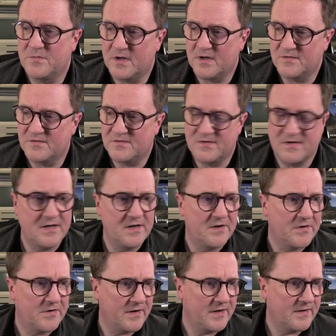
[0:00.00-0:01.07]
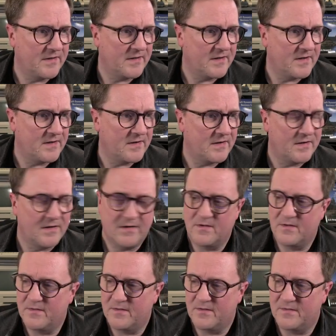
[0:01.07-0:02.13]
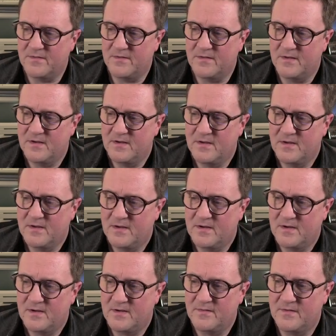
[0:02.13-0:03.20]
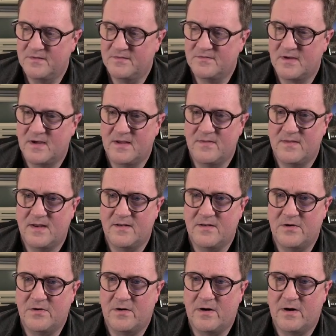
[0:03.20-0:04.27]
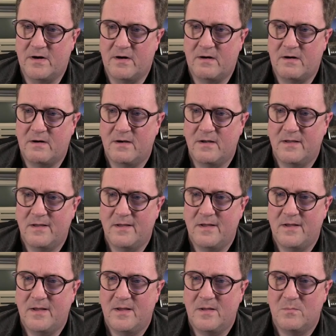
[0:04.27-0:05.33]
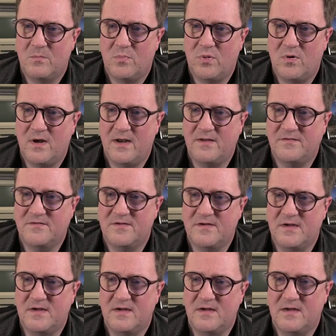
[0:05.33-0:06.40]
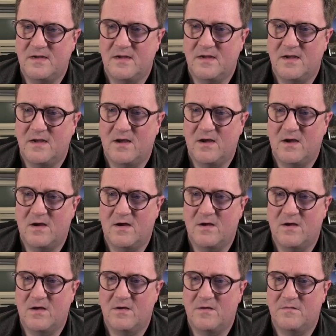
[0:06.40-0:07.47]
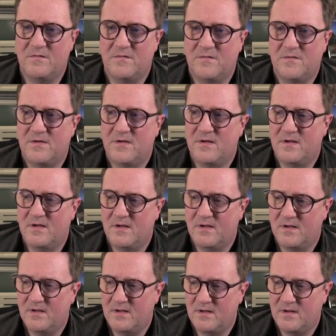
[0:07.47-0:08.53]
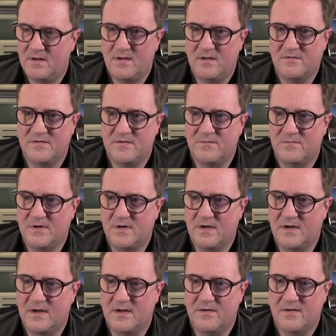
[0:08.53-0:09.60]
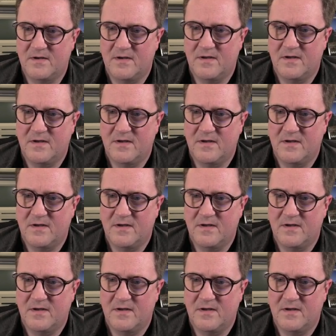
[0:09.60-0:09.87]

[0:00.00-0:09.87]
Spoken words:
we can see here on this side that there are plenty of, let's see if we can get